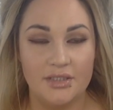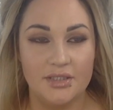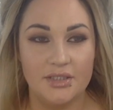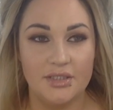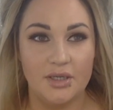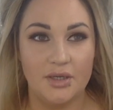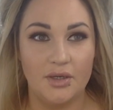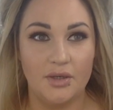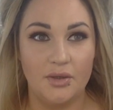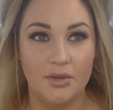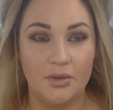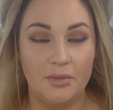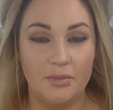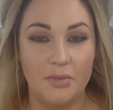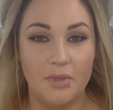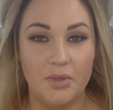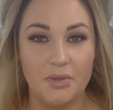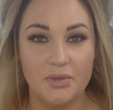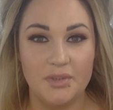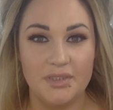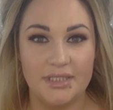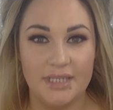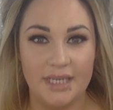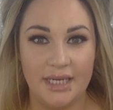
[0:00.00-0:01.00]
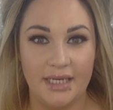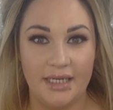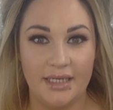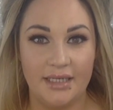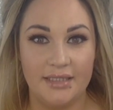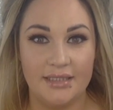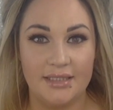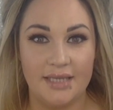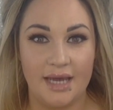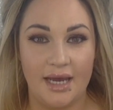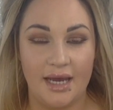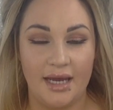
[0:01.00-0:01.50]
So most
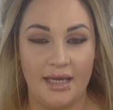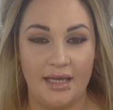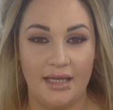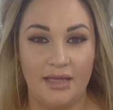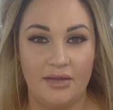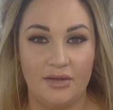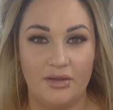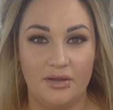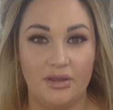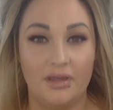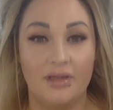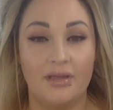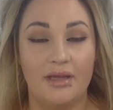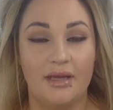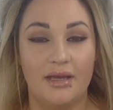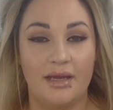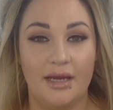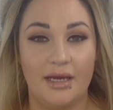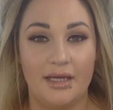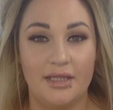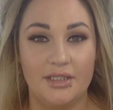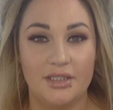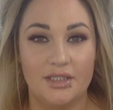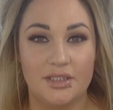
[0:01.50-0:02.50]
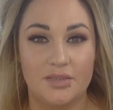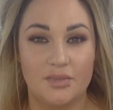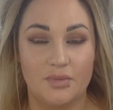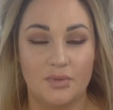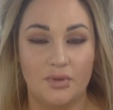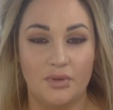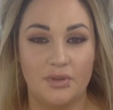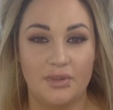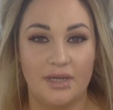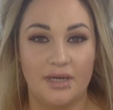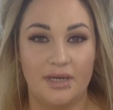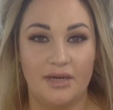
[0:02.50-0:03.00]
days I either look like I just
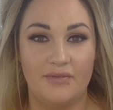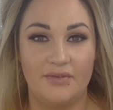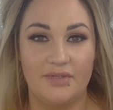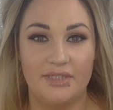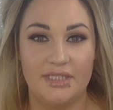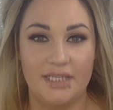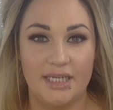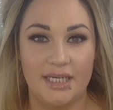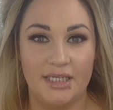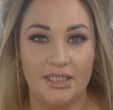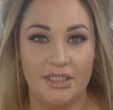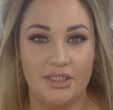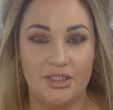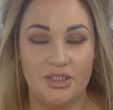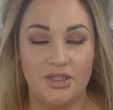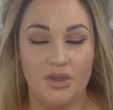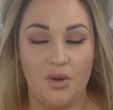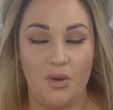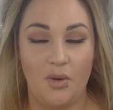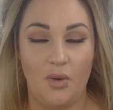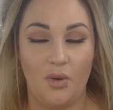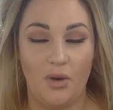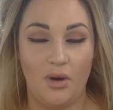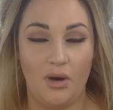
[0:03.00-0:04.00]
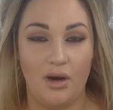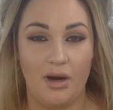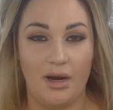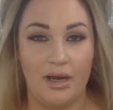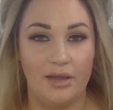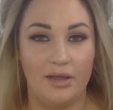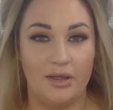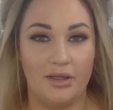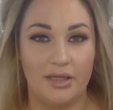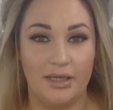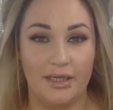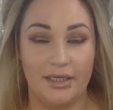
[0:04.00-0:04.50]
rolled out of a ditch or I
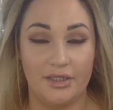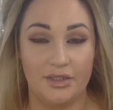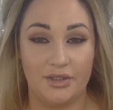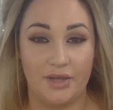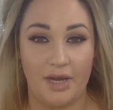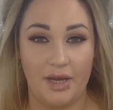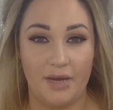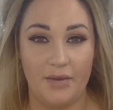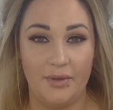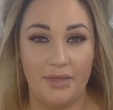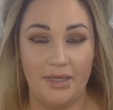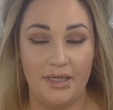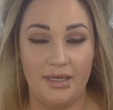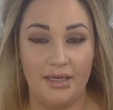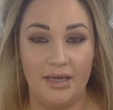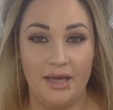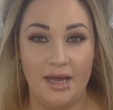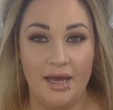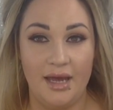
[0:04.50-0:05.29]
look like a drag queen.